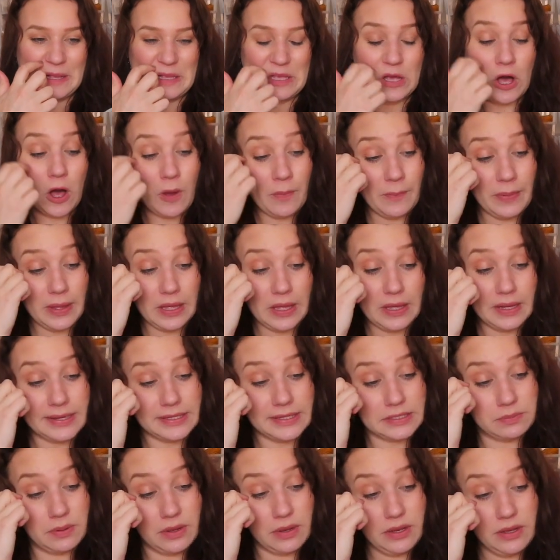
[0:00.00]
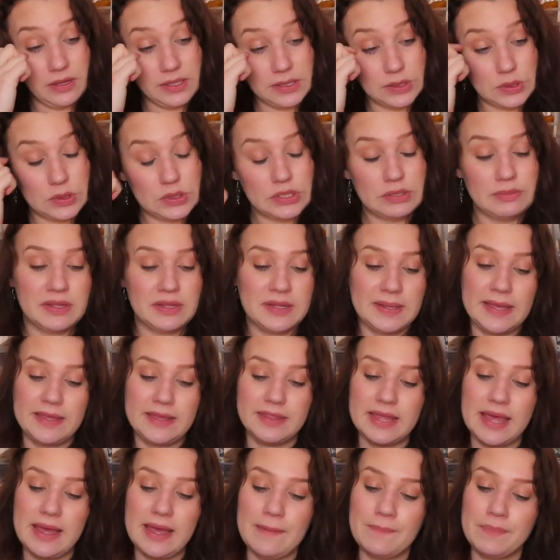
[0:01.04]
copper, I suppose, or something like
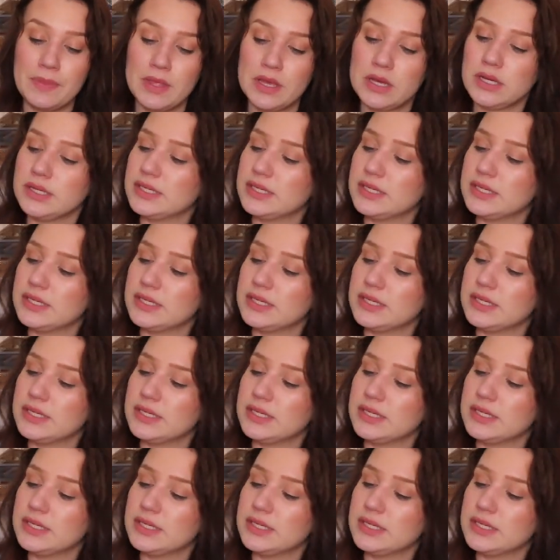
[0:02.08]
that.